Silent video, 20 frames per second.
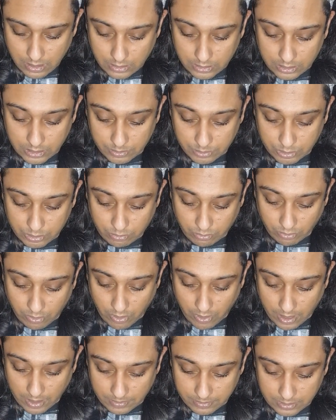
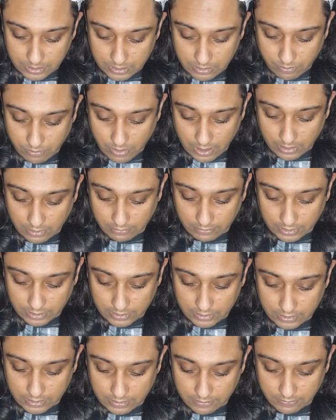subscribed, whether
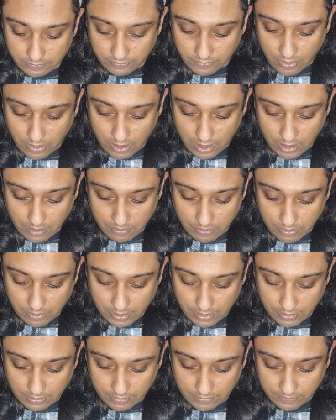it's via
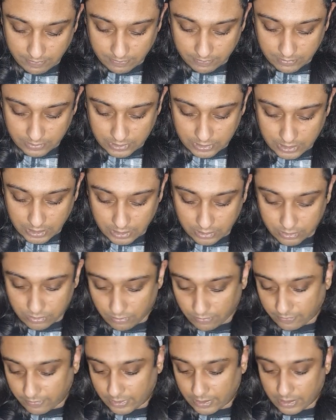my
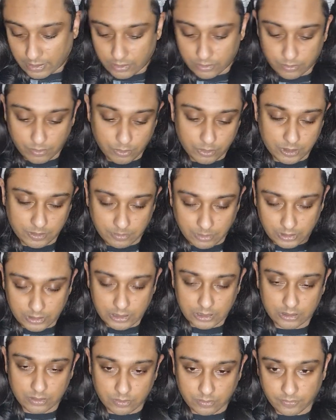TikTok videos, watching my
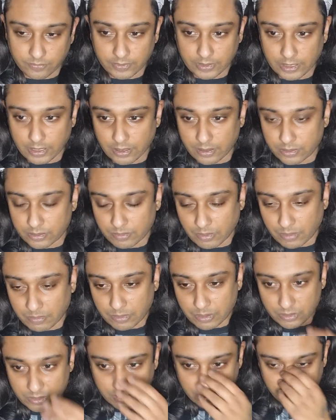TikTok videos, my
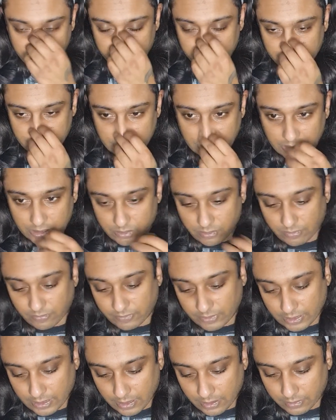music TikTok
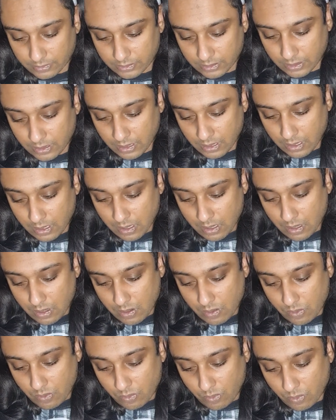videos,
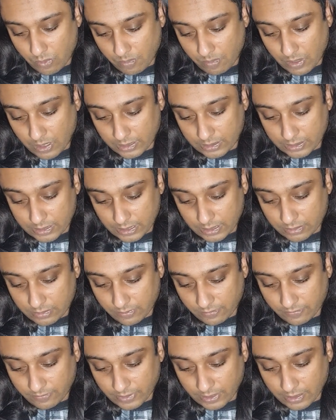or my
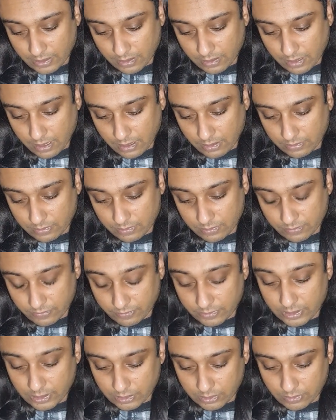TikTok
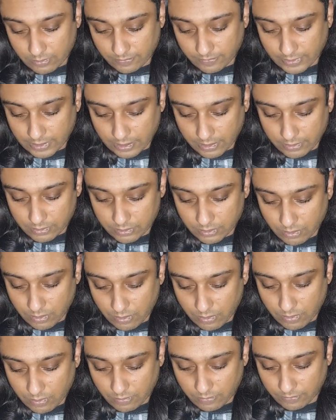videos
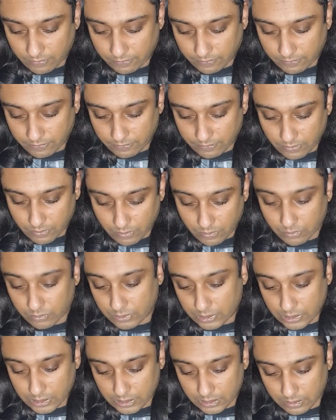of
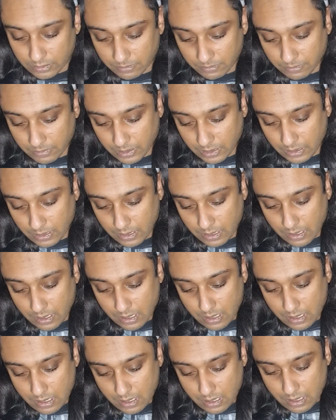autism.
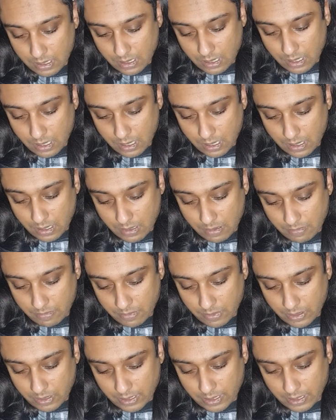
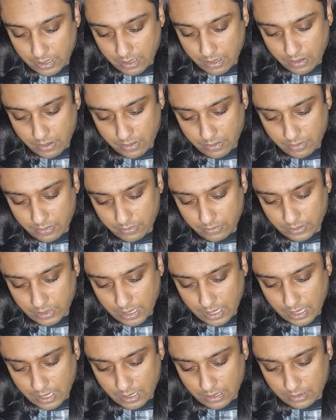I know
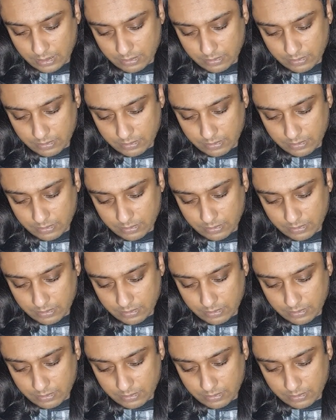that